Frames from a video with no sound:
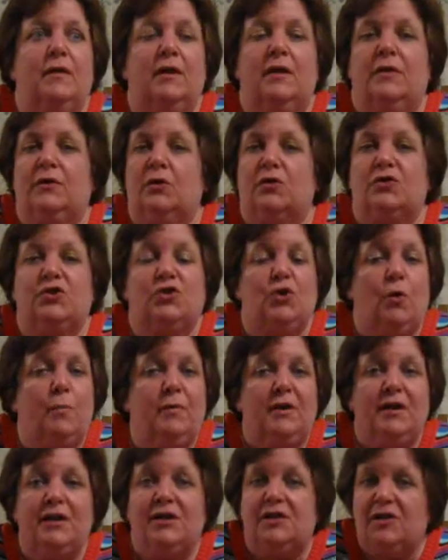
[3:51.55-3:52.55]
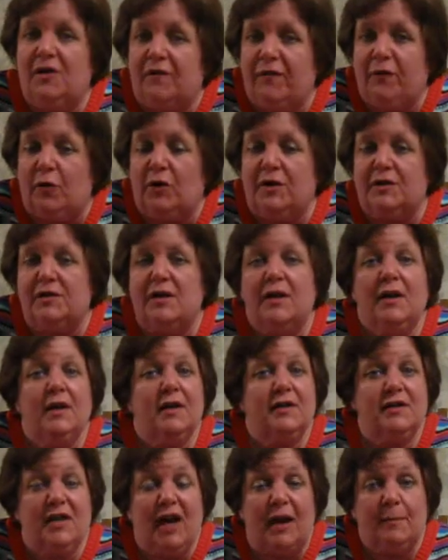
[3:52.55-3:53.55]
There's so many different
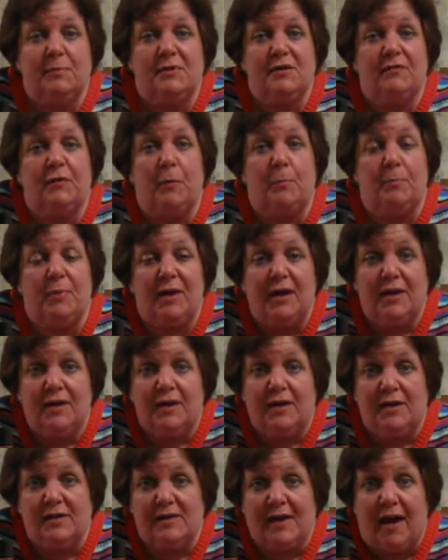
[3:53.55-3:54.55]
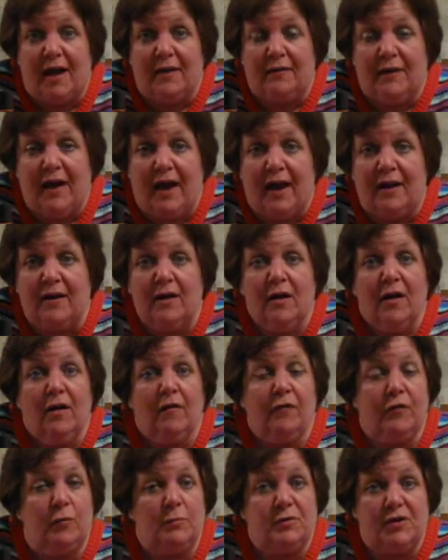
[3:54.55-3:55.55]
types of opinions on that
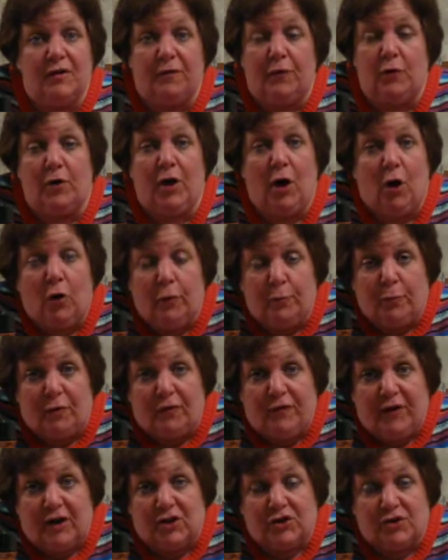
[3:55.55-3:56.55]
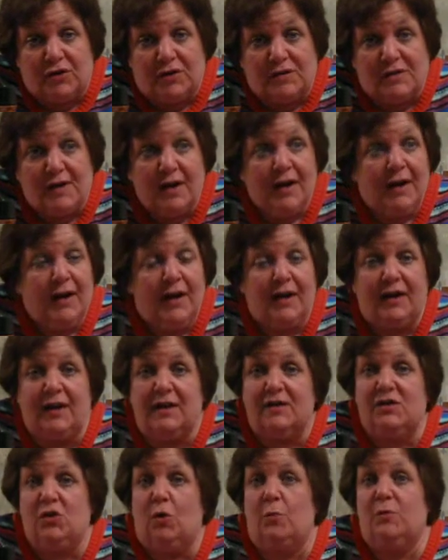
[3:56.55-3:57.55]
from different health professions. It
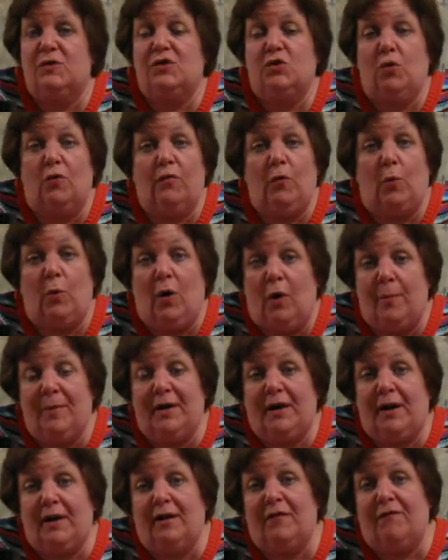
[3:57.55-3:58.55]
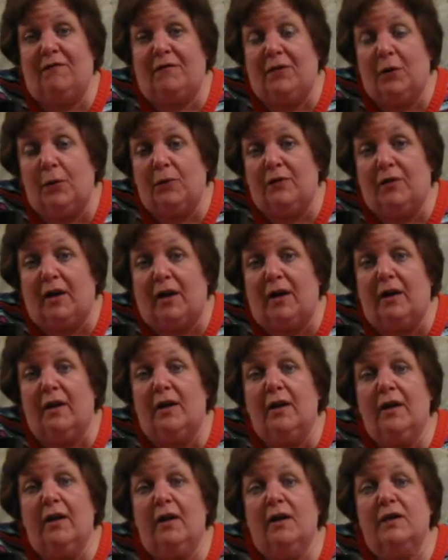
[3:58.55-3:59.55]
gets almost overwhelming and confusing.
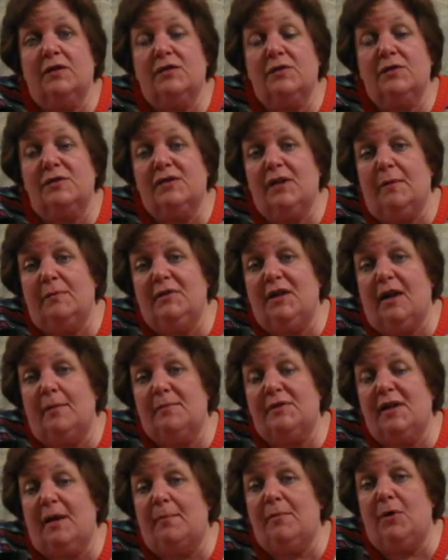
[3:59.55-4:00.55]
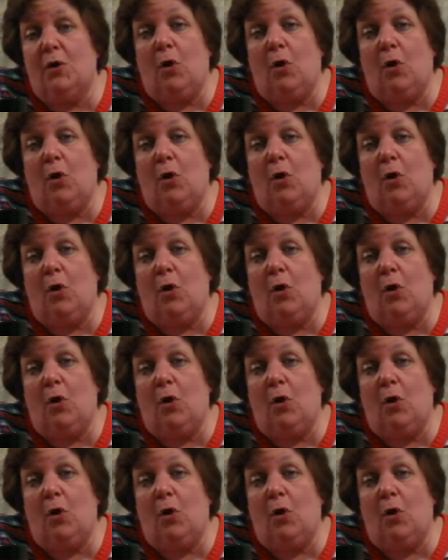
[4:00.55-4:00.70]
So sometimes I'm